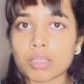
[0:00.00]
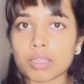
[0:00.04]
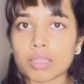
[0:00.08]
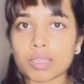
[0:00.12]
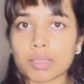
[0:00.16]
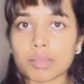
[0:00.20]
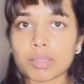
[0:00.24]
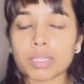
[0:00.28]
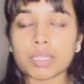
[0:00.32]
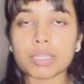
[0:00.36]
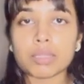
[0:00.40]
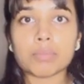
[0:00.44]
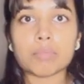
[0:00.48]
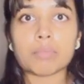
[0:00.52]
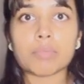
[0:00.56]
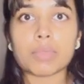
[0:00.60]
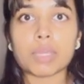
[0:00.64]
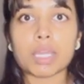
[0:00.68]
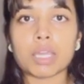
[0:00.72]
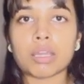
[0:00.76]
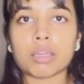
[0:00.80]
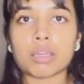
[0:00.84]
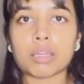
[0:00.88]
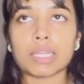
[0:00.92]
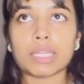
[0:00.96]

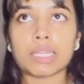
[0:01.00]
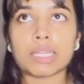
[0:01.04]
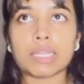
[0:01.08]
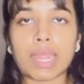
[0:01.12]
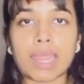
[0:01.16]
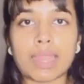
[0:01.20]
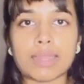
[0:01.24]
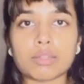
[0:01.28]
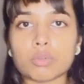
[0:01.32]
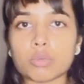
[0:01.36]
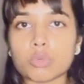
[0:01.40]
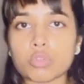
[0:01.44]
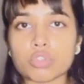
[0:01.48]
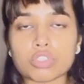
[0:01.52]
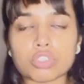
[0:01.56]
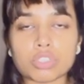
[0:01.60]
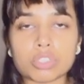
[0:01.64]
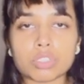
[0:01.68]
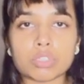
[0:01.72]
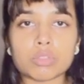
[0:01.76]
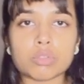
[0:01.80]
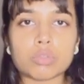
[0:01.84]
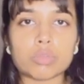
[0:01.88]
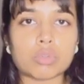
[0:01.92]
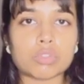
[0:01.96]
In that
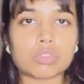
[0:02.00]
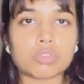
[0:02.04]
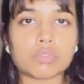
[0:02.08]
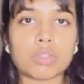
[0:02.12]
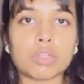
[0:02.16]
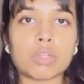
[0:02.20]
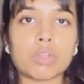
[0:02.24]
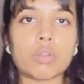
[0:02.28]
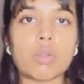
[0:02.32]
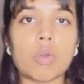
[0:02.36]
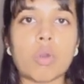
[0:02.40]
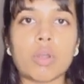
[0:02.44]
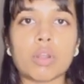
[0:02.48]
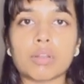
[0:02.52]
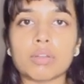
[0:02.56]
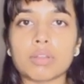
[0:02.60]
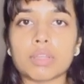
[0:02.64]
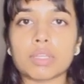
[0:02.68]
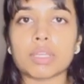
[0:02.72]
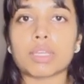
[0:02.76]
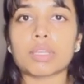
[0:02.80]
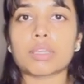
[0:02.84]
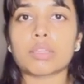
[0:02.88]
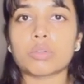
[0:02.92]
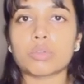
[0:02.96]
question, those were not
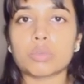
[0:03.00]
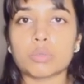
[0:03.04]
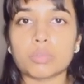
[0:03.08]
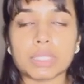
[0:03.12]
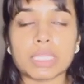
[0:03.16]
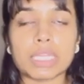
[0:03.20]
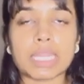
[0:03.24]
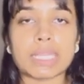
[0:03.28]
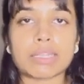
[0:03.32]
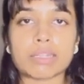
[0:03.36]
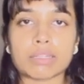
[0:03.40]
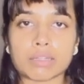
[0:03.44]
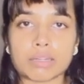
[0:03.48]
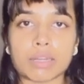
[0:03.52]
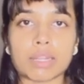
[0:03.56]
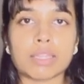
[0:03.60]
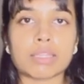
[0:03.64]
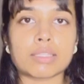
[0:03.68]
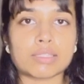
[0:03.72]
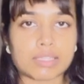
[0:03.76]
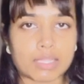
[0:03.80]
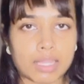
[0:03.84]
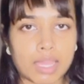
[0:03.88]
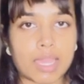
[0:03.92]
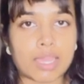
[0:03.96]
to be
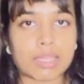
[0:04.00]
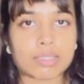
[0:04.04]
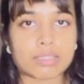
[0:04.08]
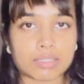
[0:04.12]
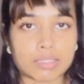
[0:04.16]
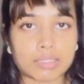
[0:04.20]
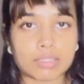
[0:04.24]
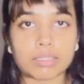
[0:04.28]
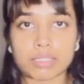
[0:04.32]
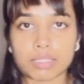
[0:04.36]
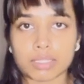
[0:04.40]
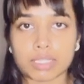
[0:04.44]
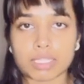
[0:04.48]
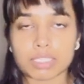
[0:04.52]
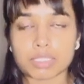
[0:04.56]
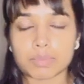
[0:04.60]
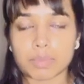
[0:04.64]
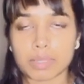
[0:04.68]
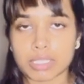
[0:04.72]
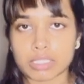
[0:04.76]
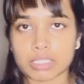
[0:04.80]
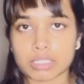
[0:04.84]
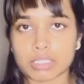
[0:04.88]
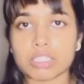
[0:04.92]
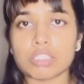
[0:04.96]
categorized as other
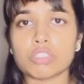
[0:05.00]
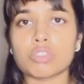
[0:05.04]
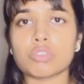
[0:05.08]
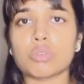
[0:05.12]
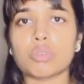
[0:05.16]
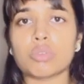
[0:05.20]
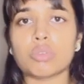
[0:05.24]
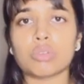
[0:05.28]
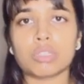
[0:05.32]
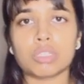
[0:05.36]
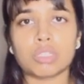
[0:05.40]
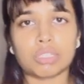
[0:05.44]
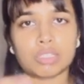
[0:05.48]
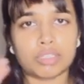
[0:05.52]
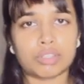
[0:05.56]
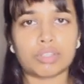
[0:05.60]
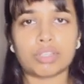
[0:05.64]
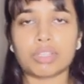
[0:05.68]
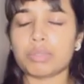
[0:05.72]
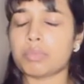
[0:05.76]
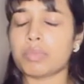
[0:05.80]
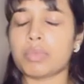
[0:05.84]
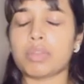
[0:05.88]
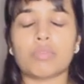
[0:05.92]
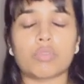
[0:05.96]
expenses, so the
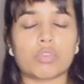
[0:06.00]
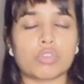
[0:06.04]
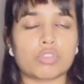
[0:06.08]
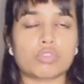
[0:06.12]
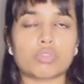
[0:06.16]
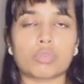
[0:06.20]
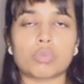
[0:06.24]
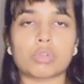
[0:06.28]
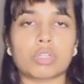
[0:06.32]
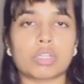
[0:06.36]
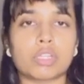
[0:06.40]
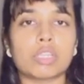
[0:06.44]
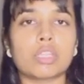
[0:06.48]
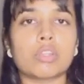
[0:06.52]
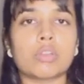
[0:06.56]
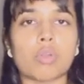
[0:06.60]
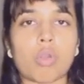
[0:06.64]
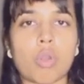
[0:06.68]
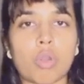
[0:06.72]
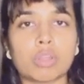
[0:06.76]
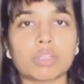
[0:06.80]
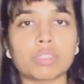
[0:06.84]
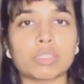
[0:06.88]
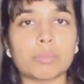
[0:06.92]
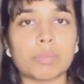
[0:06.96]
treatment was totally
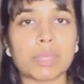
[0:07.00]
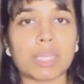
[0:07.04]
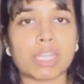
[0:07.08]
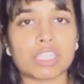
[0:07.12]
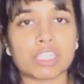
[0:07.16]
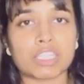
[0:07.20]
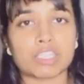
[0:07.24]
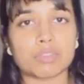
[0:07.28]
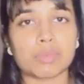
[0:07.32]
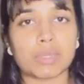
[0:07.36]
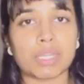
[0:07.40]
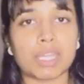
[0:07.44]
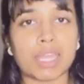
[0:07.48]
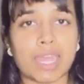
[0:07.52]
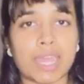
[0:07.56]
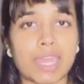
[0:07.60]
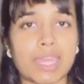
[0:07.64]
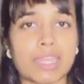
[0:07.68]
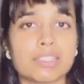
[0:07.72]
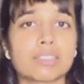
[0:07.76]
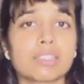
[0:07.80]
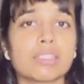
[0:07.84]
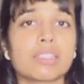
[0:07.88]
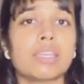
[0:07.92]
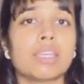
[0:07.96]
wrong. The management has
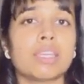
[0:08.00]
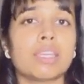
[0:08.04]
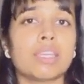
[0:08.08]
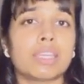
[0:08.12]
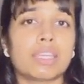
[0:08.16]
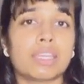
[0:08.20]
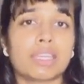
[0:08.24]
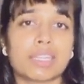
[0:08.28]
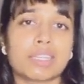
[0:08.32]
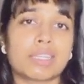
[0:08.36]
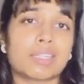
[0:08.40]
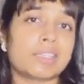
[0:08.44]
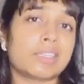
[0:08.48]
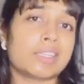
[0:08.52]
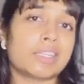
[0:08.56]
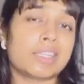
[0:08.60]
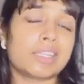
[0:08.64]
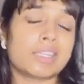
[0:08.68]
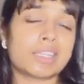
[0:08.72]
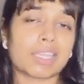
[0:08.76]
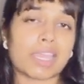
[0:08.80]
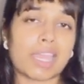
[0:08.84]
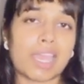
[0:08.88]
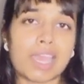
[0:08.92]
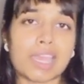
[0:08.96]
taken it
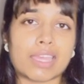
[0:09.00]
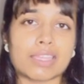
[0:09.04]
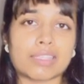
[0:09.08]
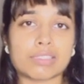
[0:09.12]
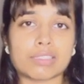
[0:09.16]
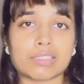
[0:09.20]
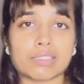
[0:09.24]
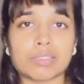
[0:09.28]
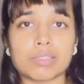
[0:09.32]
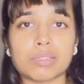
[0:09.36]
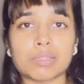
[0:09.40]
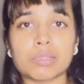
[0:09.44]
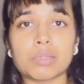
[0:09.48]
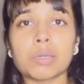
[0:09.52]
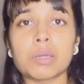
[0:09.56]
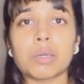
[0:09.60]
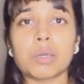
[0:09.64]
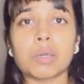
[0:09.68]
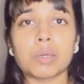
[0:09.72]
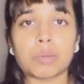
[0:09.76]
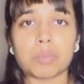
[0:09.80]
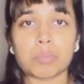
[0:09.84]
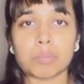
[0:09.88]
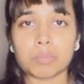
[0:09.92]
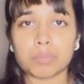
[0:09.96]
as a
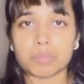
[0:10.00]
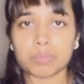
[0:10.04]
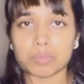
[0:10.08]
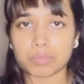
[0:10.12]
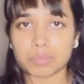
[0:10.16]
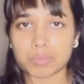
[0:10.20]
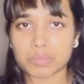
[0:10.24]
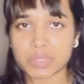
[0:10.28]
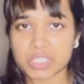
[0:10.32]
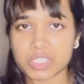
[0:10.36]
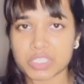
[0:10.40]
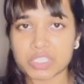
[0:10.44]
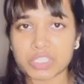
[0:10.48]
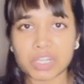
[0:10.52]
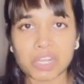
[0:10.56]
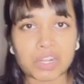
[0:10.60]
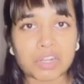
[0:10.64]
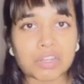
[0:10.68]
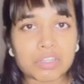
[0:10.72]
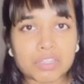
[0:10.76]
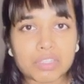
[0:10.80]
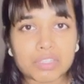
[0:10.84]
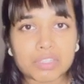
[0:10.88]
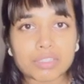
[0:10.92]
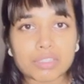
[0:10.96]

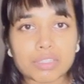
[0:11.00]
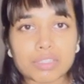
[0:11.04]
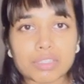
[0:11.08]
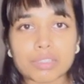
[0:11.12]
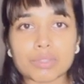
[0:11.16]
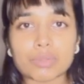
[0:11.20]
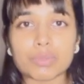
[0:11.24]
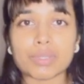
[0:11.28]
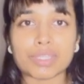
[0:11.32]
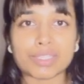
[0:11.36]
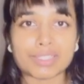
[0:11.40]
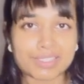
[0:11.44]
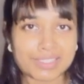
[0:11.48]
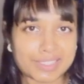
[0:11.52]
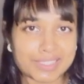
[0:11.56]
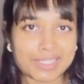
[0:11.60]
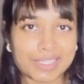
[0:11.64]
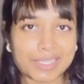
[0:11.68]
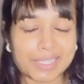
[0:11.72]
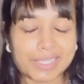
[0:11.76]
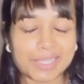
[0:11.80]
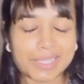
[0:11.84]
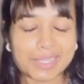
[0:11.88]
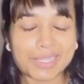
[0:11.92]
stunt, you can say.